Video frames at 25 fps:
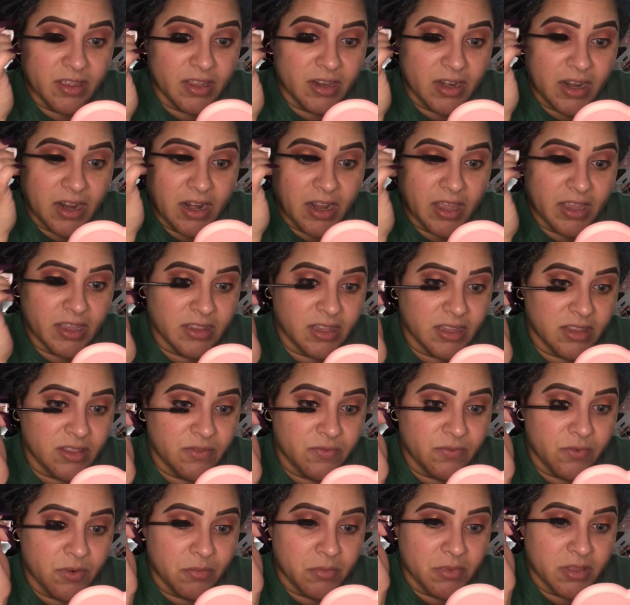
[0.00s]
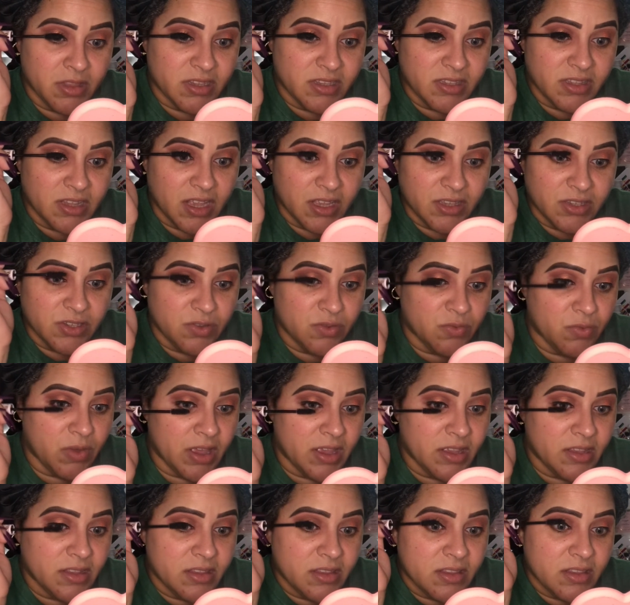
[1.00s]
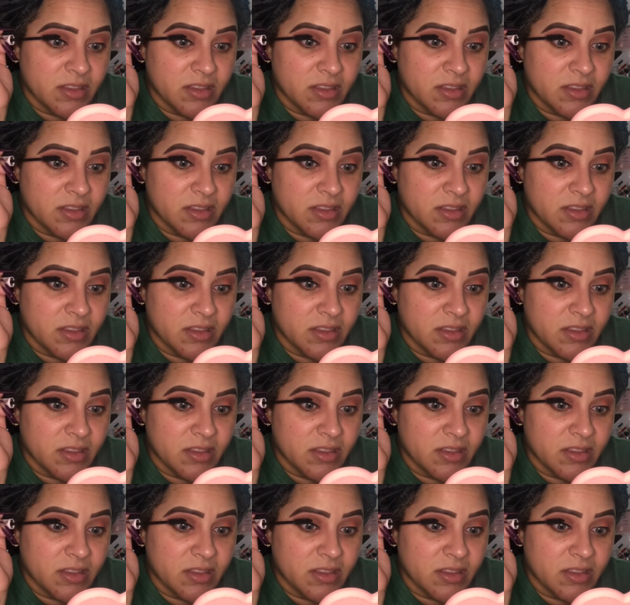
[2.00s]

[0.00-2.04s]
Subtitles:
And I like that the formula is not too wet.